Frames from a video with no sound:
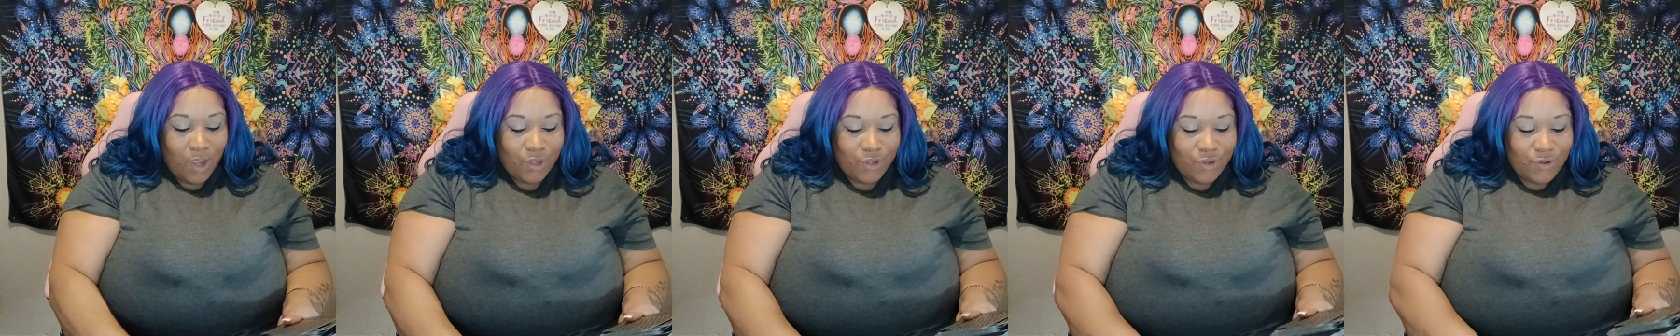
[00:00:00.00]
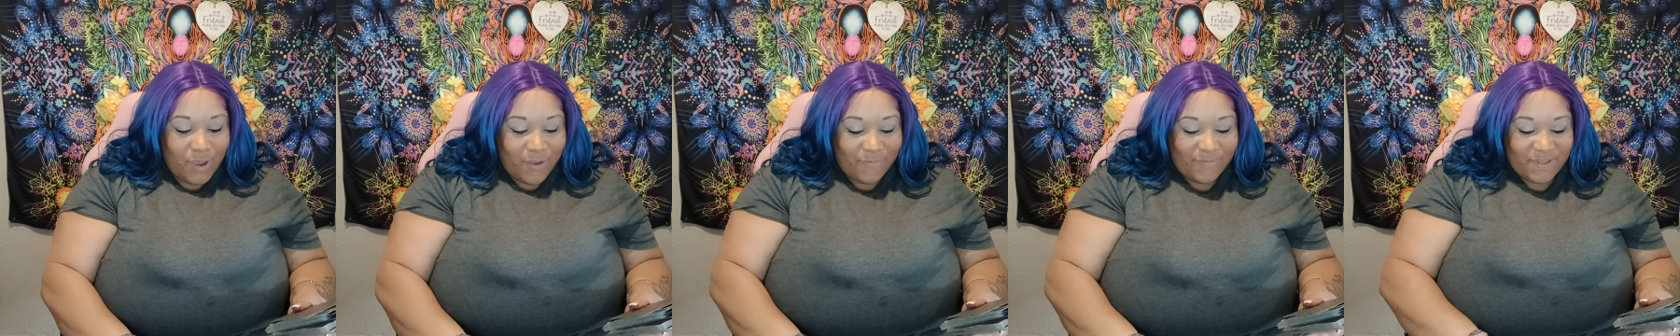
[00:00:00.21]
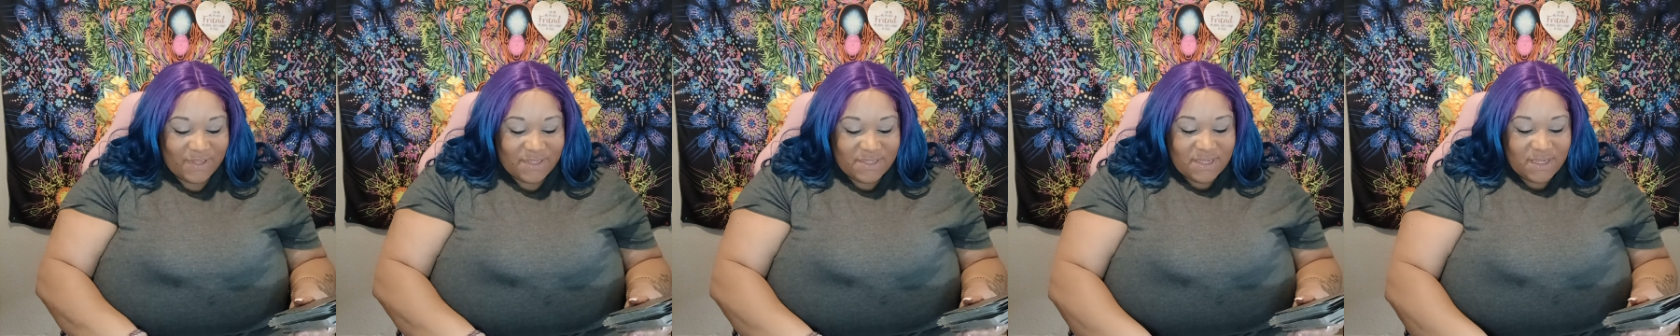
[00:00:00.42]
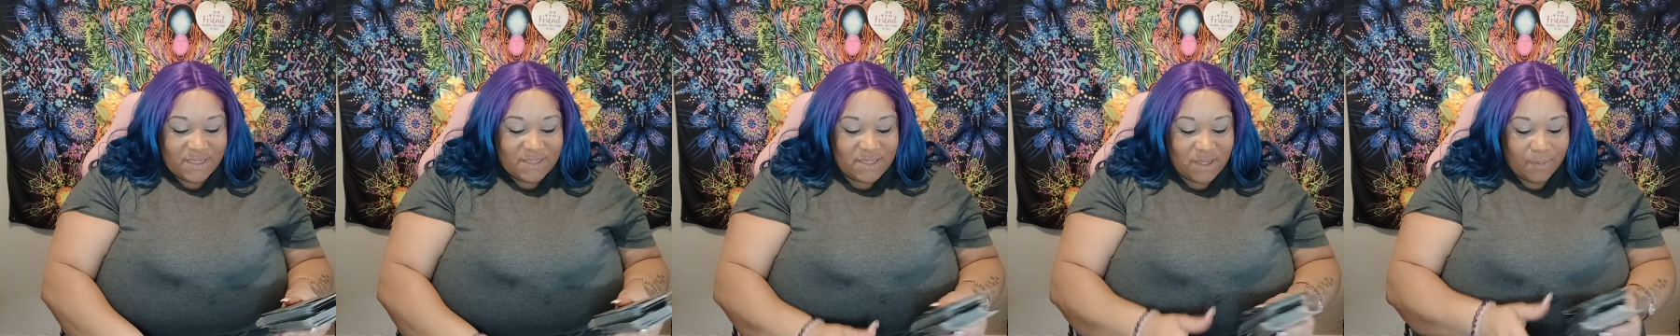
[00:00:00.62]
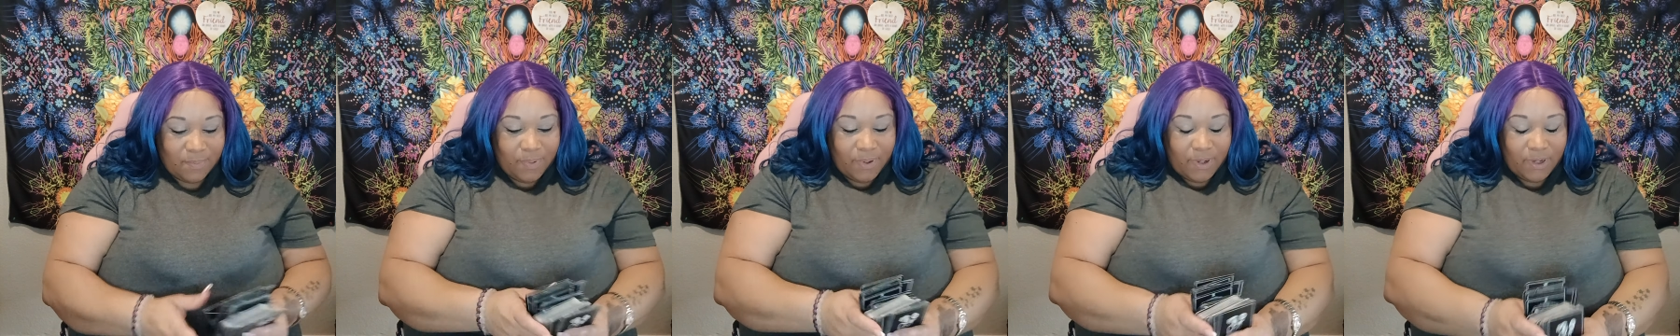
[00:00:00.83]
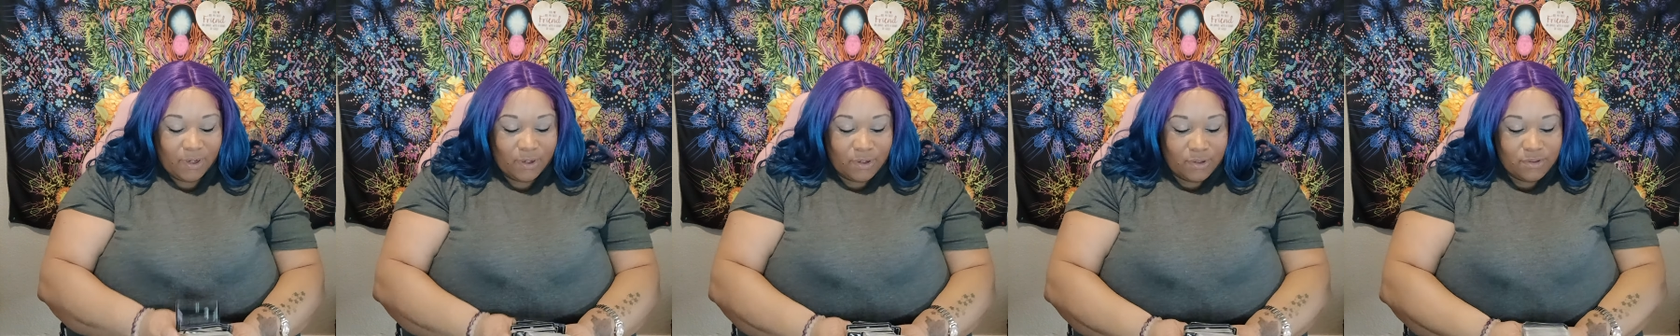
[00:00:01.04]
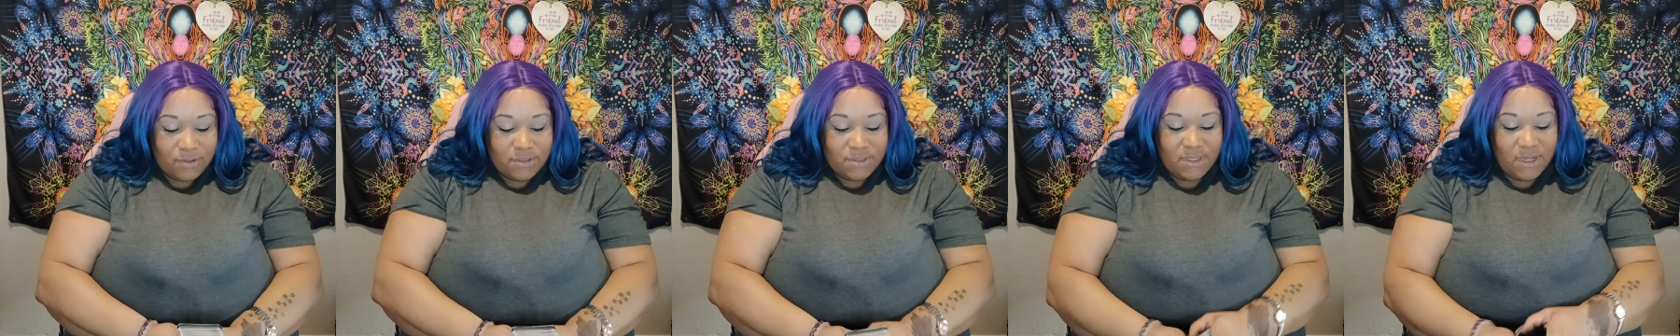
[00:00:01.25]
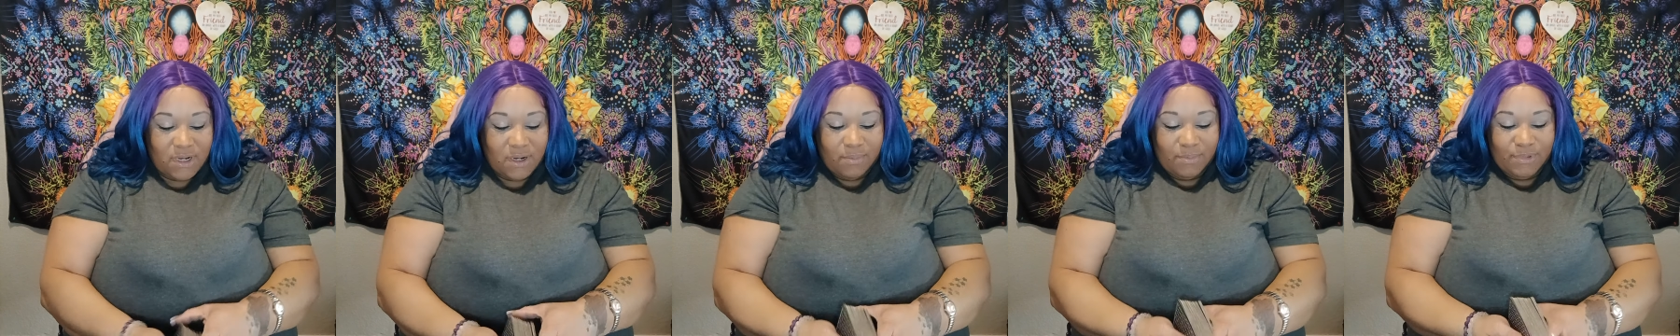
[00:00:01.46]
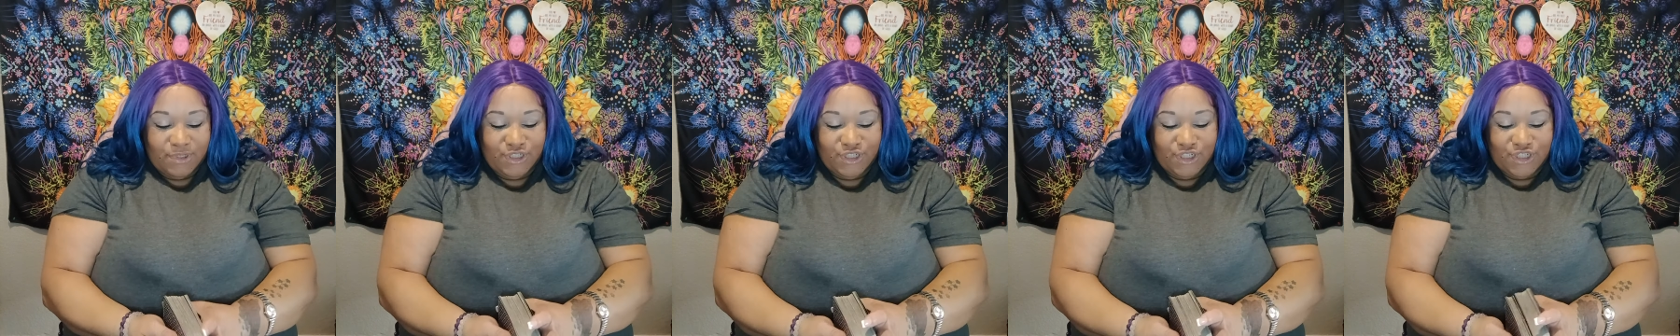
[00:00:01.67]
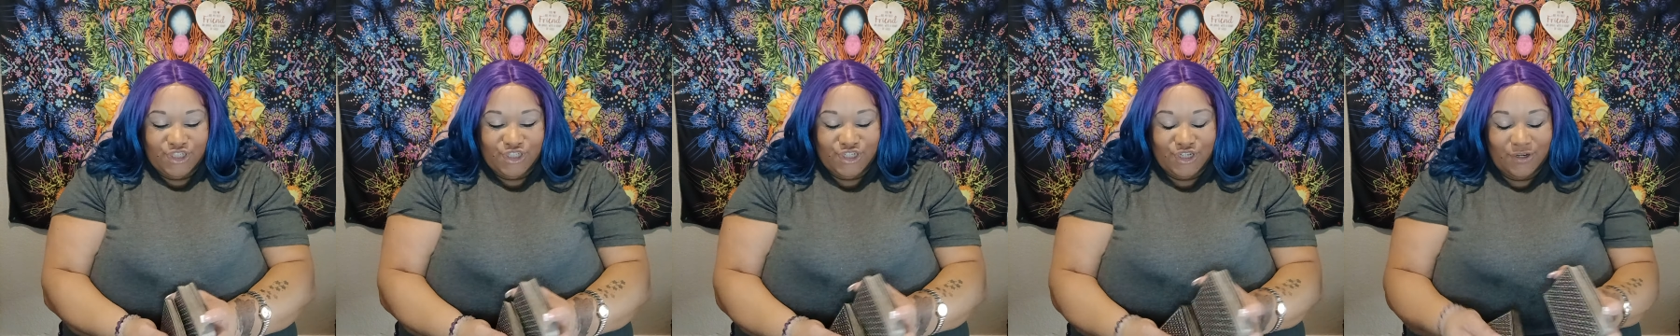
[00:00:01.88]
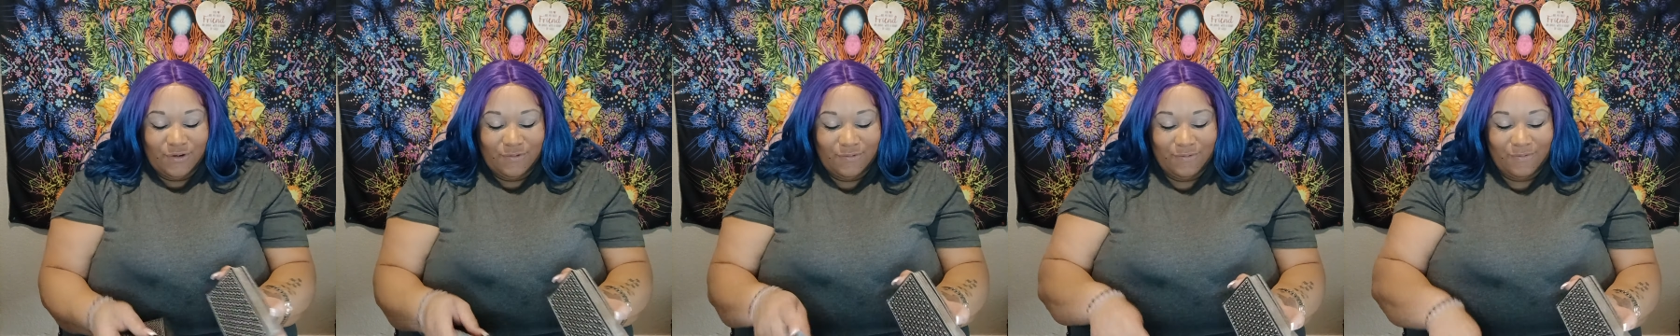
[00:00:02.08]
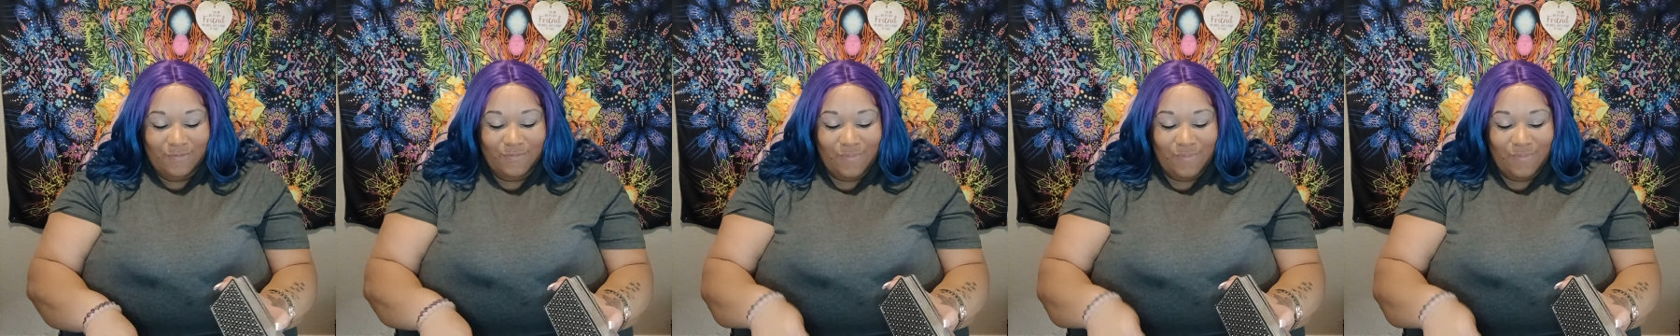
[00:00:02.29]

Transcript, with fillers: You have the Six of Pentacles and the Magician.